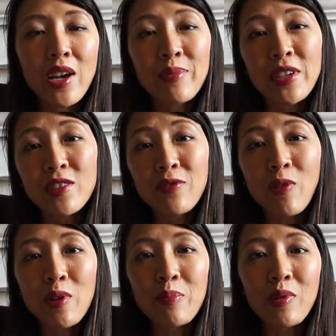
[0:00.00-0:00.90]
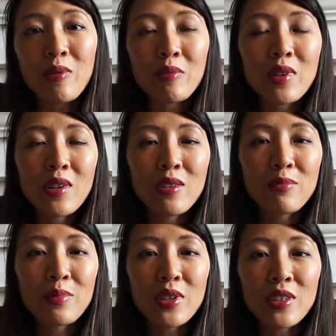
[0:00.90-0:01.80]
I mean, it's affordable,
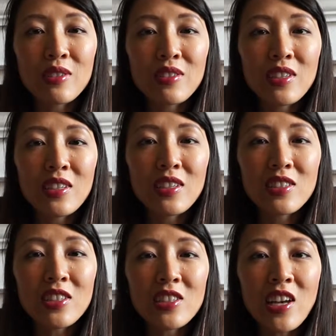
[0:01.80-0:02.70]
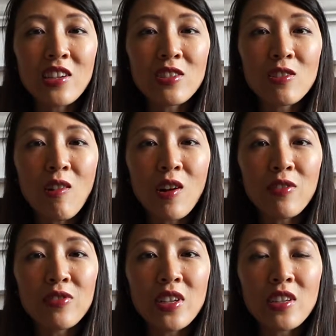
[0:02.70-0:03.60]
but it's just not as
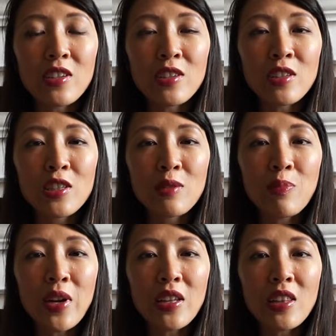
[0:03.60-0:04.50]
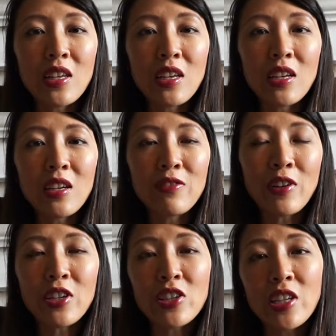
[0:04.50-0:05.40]
soft and it doesn't spread the
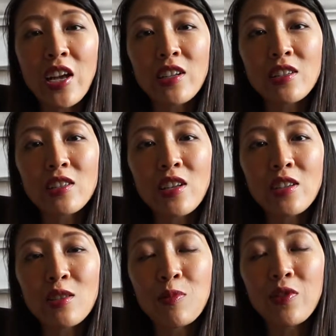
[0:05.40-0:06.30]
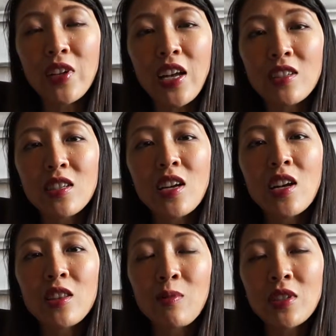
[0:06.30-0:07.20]
foundation as smoothly as
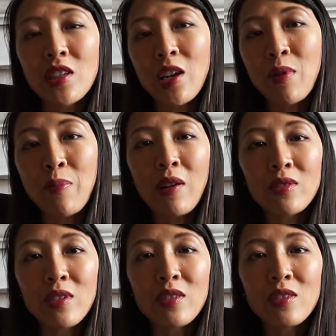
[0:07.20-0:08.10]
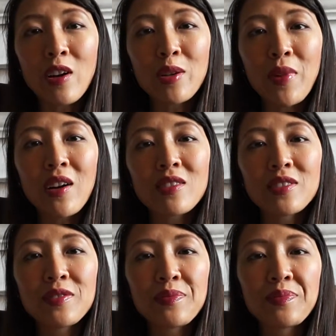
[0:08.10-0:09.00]
the ones that I'm about to talk about.
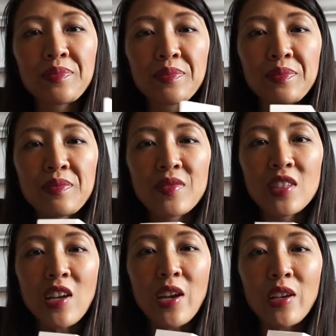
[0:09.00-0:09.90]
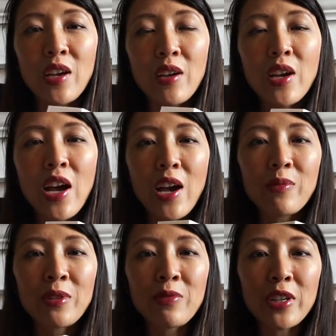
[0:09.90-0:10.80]
So I
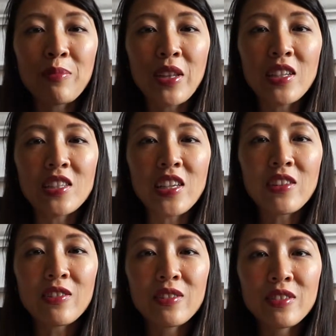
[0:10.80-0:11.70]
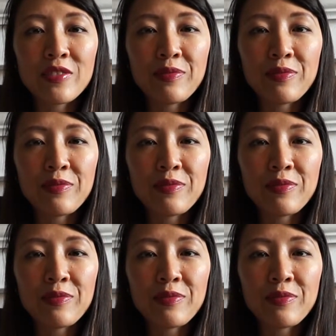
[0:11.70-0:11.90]
wouldn't recommend this either.